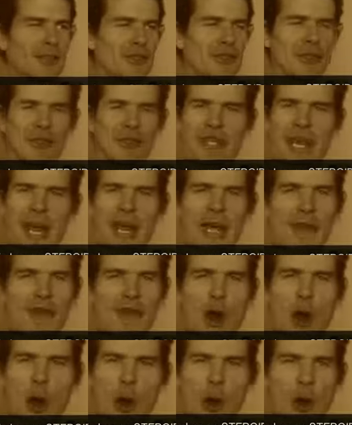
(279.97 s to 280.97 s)
just
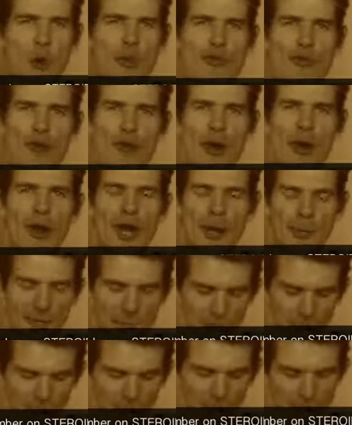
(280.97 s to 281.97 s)
getting toned right up.
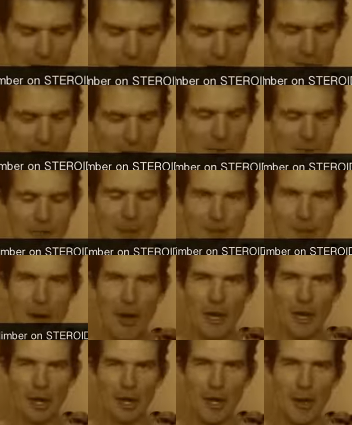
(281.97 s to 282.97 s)
So you
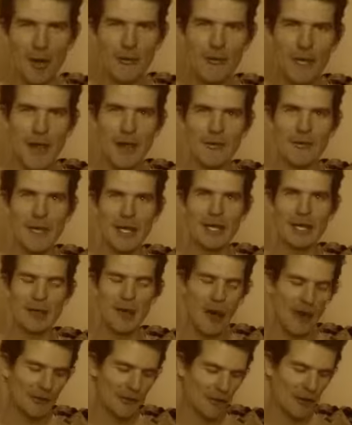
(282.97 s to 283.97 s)
combine a low-fat vegan
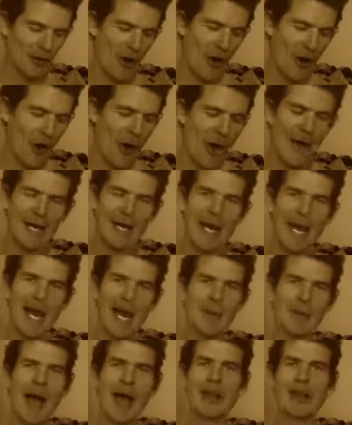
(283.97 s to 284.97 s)
lifestyle,
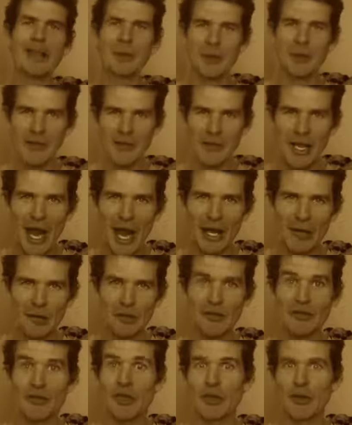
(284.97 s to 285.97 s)
high-carb, unlimited
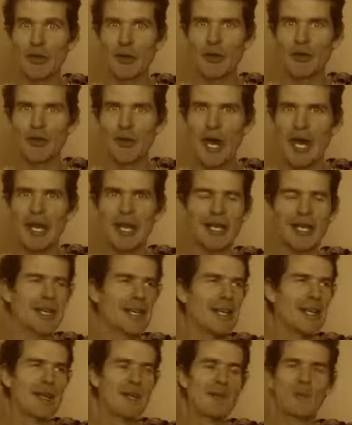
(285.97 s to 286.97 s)
calories so you can do the training
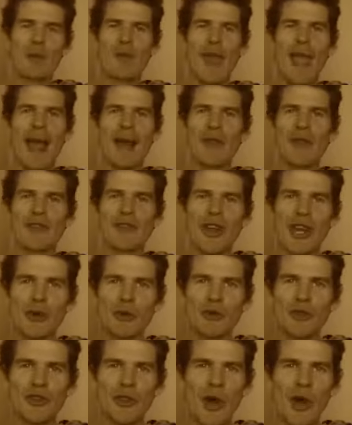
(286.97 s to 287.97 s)
without the
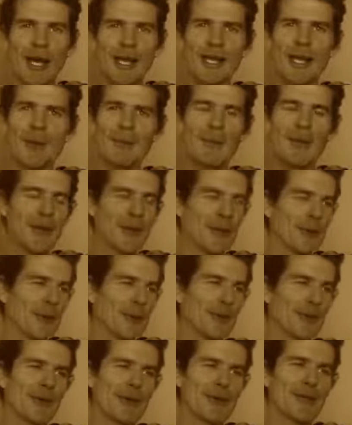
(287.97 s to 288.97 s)
saddle cycling up the
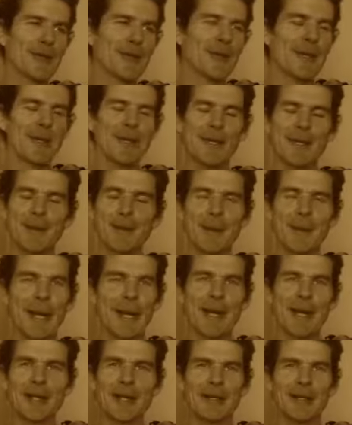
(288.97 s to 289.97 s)
hills, and
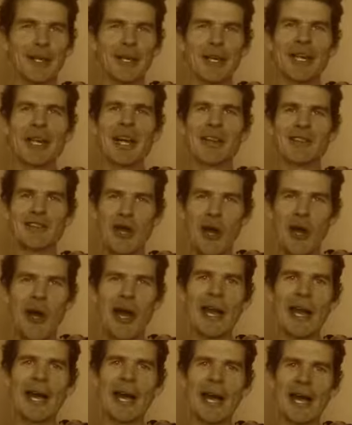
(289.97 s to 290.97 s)
man, you're going to get a
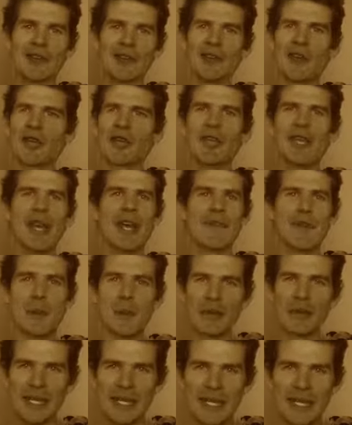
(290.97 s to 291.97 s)
tight ass like you never
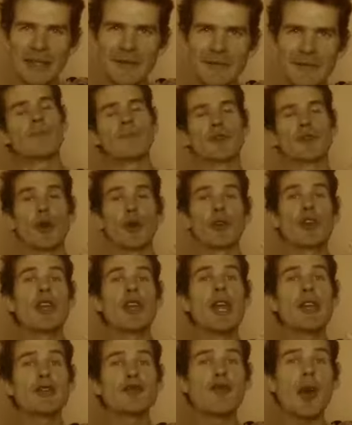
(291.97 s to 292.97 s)
believed. So do
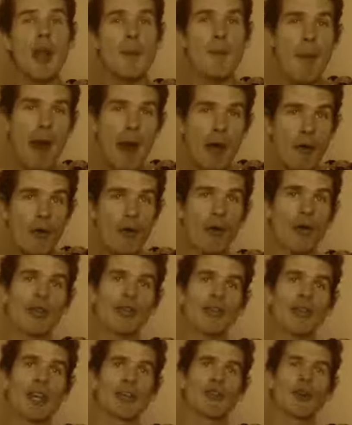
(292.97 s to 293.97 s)
you need to run
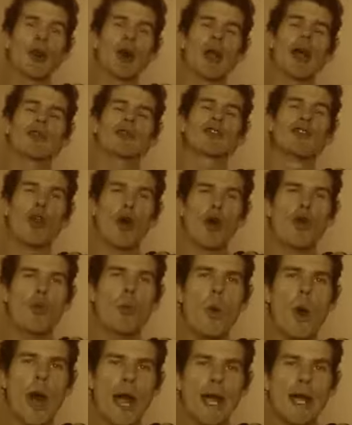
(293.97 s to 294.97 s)
marathons to get a tight ass? No
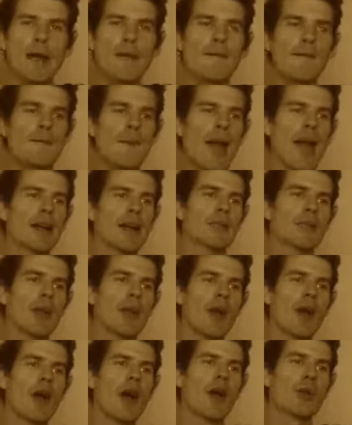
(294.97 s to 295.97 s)
way. In fact,
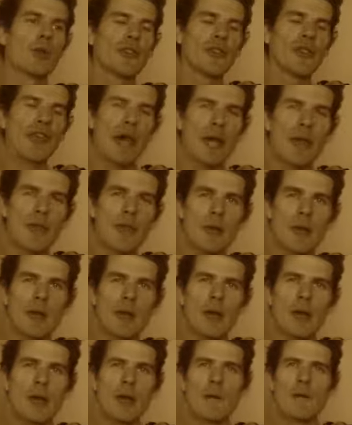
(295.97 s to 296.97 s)
I would say
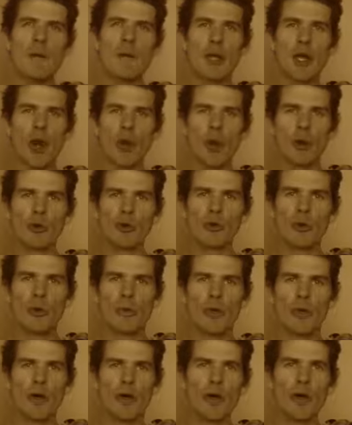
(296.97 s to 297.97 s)
the girls
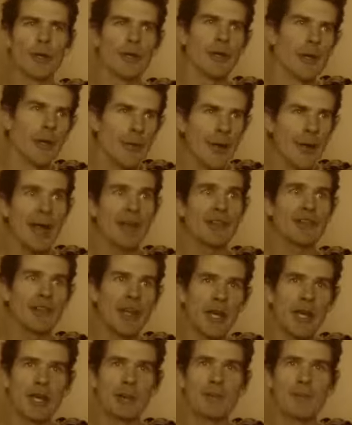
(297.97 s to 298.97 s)
with the
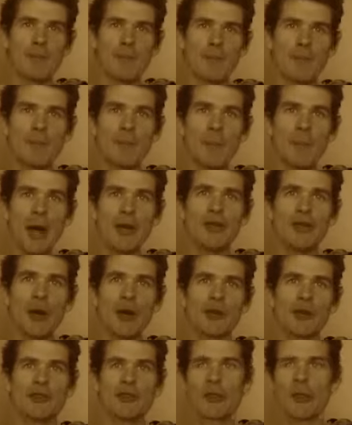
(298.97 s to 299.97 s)
aesthetic
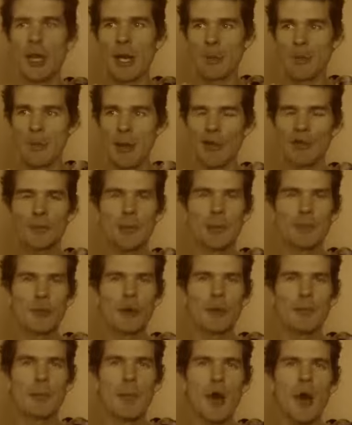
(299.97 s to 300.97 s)
buttocks that most
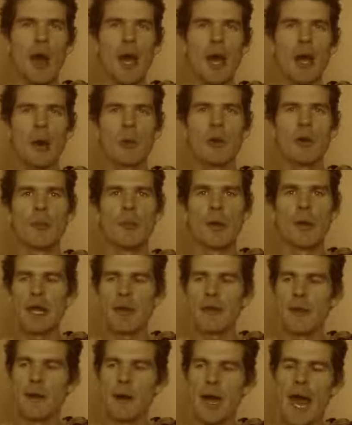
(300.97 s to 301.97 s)
people admire would
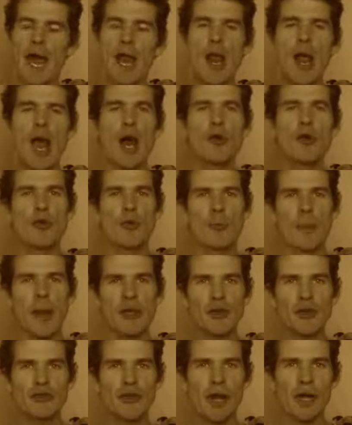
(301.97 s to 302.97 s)
be the 800
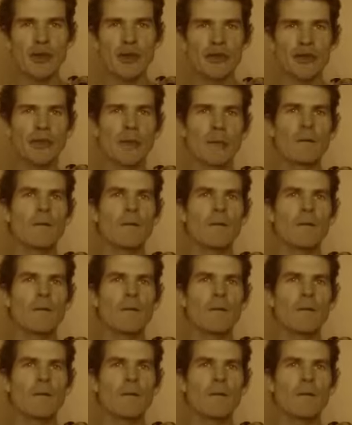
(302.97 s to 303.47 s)
meter runners to